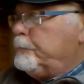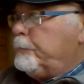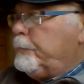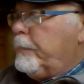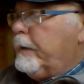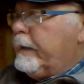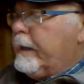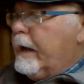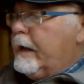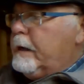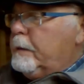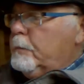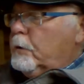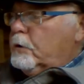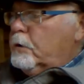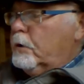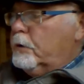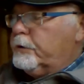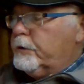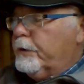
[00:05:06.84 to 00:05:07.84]
Big animal
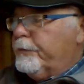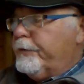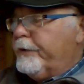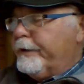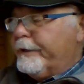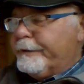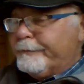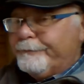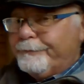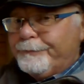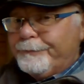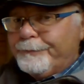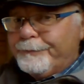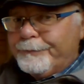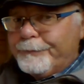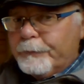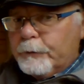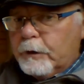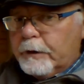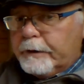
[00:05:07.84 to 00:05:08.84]
goes off
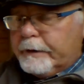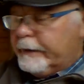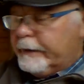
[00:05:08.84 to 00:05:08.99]
thinking, what